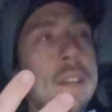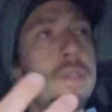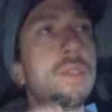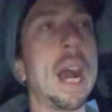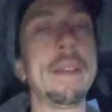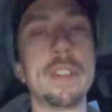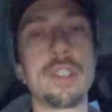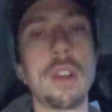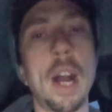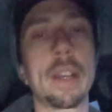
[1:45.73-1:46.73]
He was driving
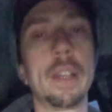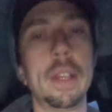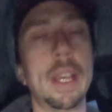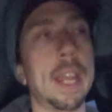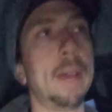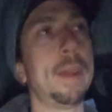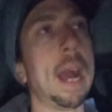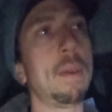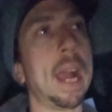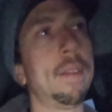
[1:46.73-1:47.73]
truck, and him and
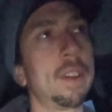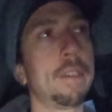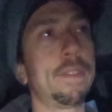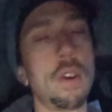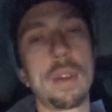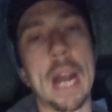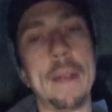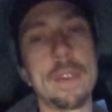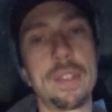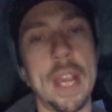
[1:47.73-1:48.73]
I were having a phone
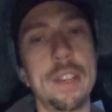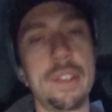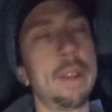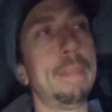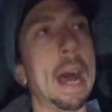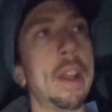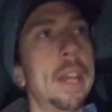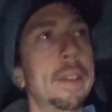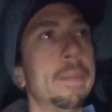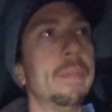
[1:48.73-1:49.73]
conversation about it.